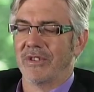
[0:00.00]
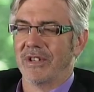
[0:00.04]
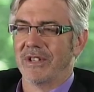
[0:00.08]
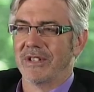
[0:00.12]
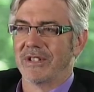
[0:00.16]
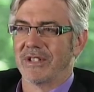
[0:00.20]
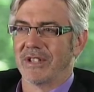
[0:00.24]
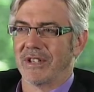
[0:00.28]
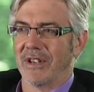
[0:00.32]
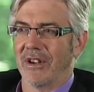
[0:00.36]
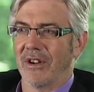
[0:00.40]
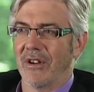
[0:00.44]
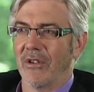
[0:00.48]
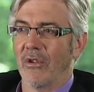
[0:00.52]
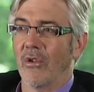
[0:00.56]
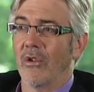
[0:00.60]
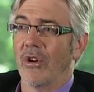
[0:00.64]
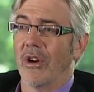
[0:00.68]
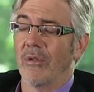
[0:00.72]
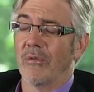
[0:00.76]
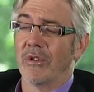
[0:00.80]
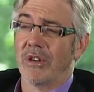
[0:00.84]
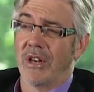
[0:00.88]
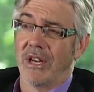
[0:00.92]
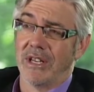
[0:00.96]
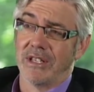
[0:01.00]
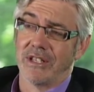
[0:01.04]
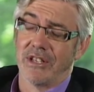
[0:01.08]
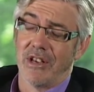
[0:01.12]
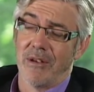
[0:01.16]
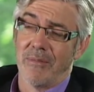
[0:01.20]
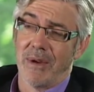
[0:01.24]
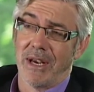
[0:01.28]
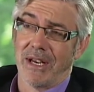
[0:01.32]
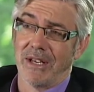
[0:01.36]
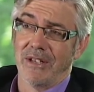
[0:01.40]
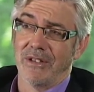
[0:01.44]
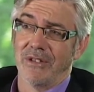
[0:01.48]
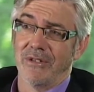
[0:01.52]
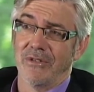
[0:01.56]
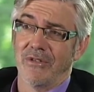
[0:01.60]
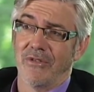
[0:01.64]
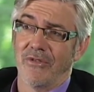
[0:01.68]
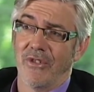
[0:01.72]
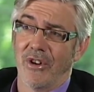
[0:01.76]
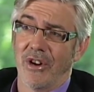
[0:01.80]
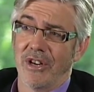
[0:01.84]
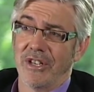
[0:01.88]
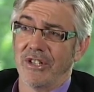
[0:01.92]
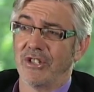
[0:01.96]
years ago, or I would like to go back and do a
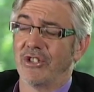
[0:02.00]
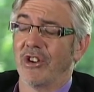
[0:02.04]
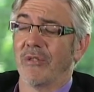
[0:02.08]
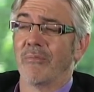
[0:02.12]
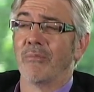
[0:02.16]
variety show